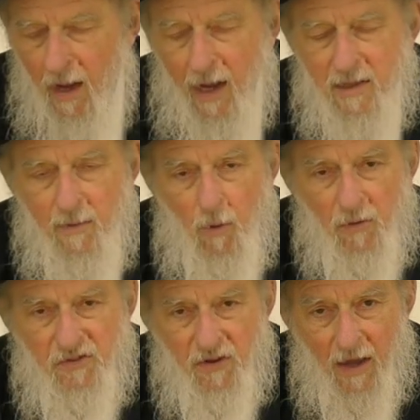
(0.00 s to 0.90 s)
And they
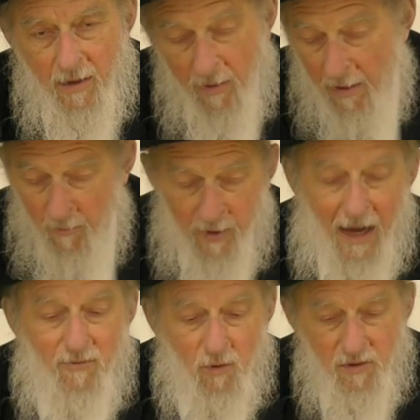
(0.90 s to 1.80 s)
both say, we
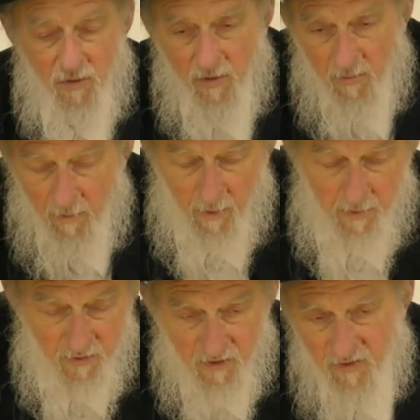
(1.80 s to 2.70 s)
have only the
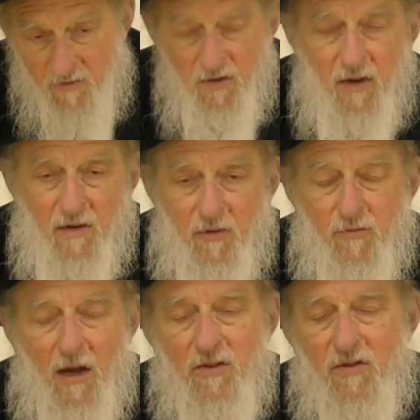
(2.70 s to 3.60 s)
Rambam's son
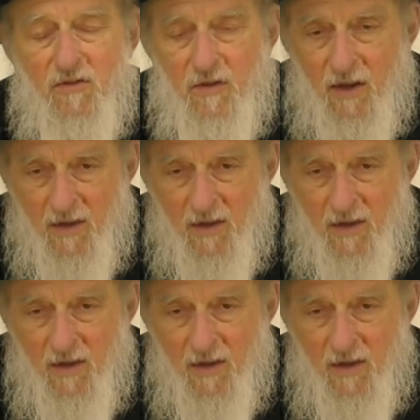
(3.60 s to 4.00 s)
as his